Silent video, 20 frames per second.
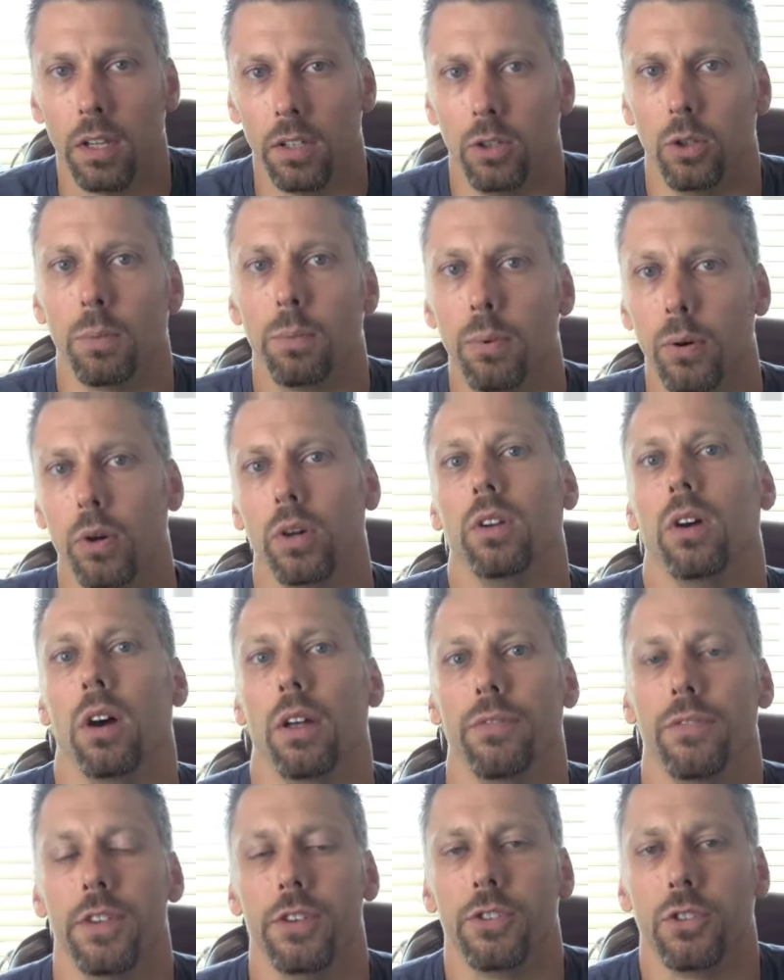You're put
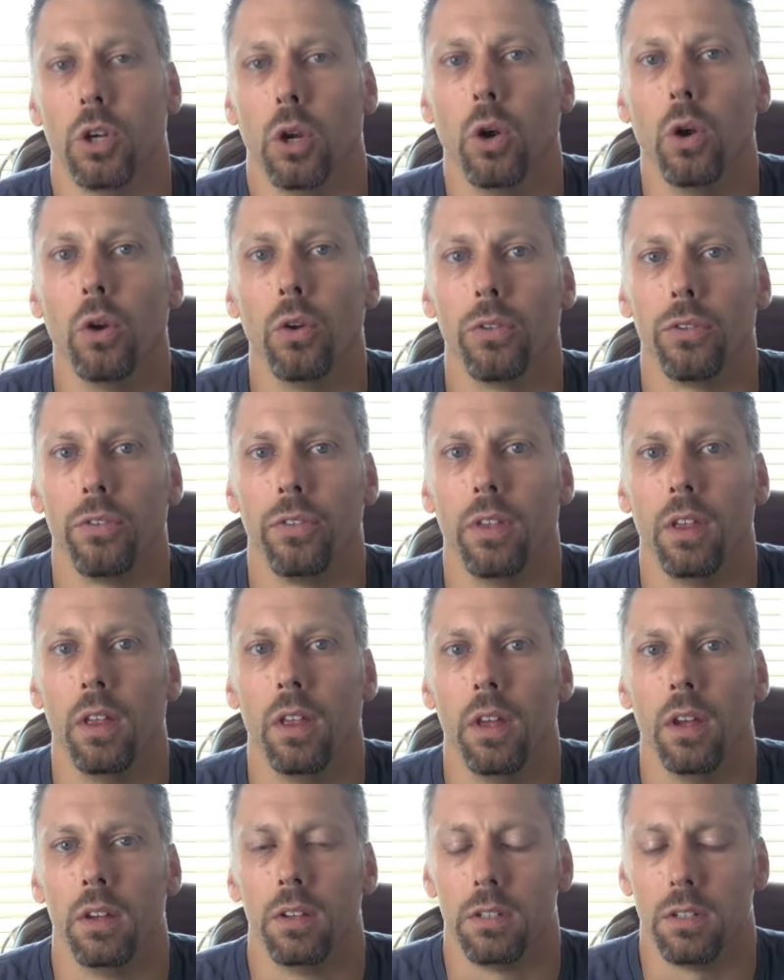on this earth
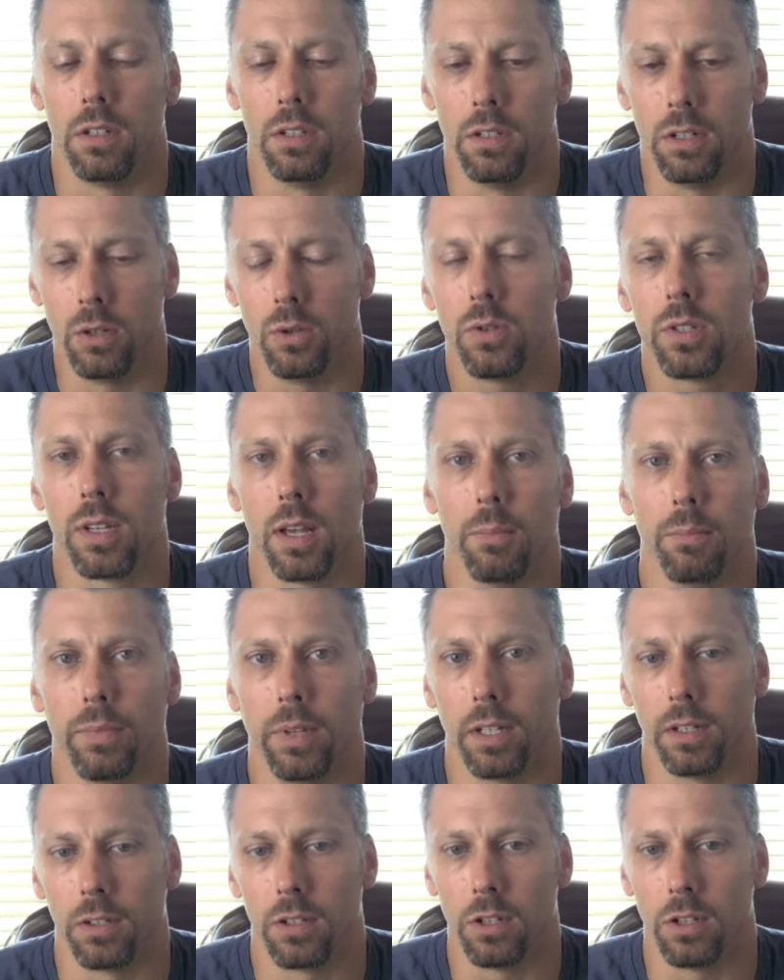to do something,